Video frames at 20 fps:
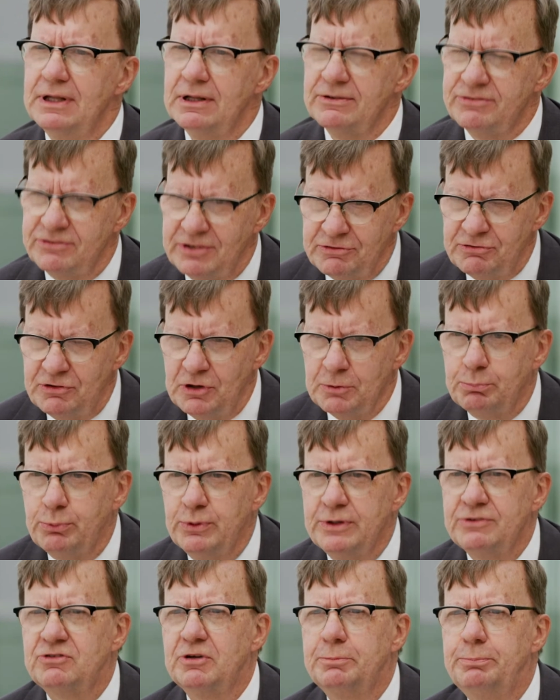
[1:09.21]
assistant
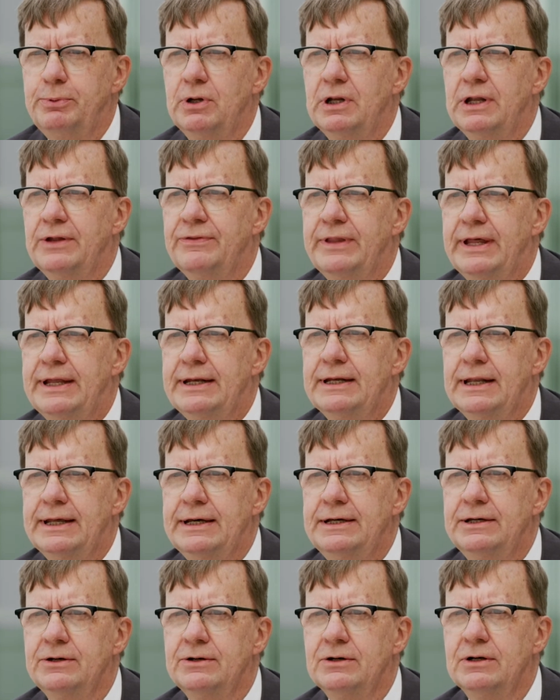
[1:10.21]
principal and then
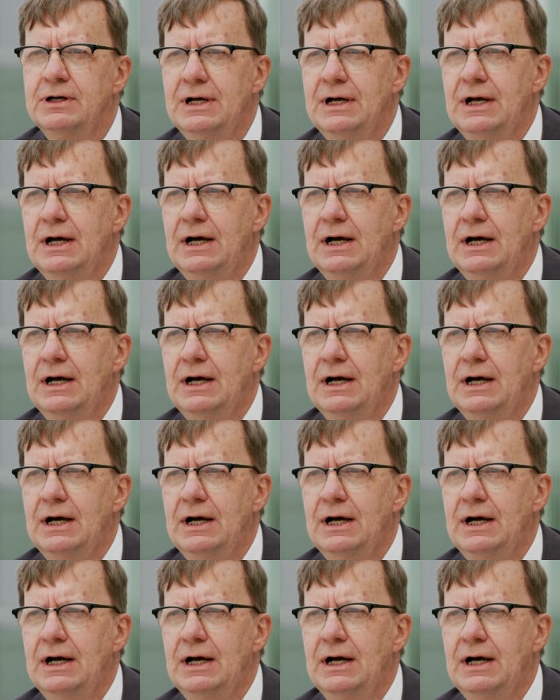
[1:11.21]
later